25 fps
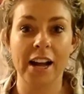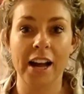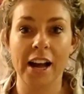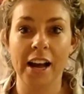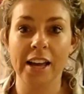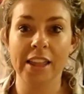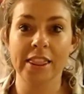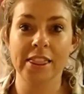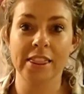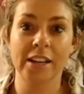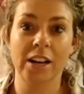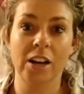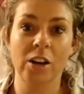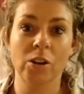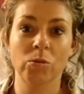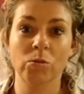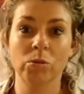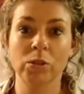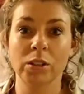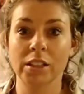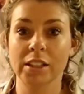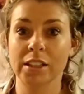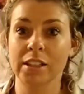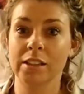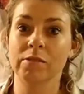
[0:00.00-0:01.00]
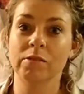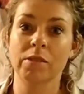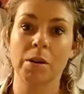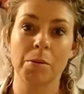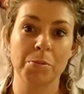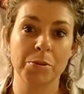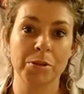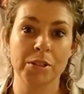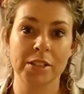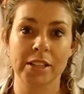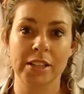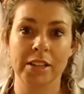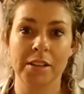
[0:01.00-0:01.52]
I thought really
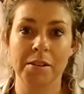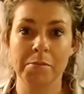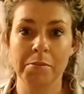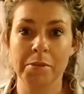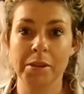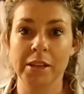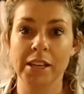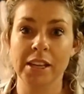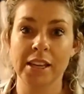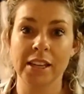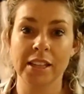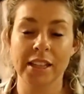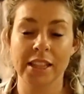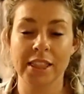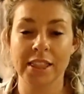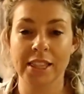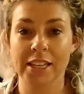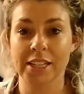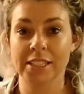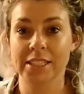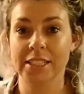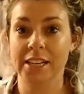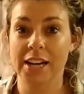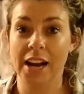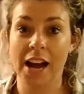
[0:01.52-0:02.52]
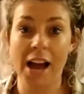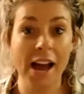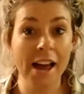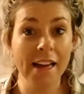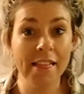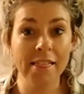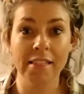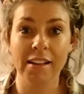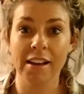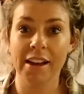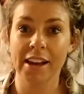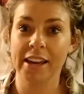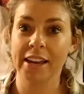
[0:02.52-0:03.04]
represented me and the things that I
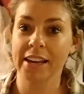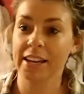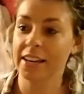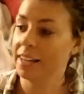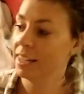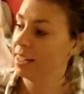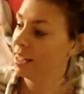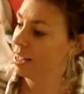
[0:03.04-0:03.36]
like,